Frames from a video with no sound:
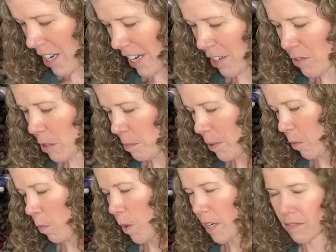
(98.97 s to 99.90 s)
I only put
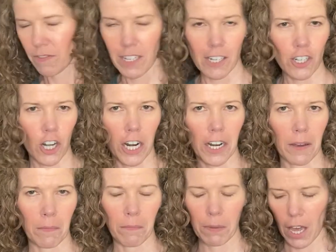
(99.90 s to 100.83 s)
one of each on a
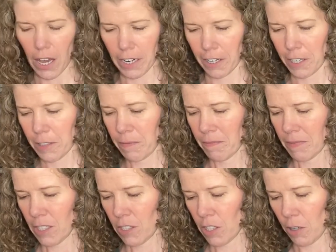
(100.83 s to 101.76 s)
blocker,
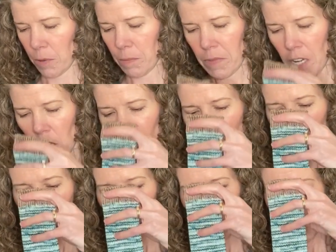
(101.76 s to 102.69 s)
so
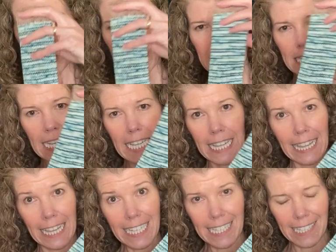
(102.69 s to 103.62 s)
you've already seen
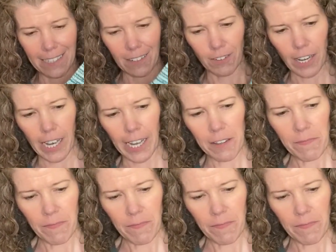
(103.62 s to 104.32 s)
this little guy,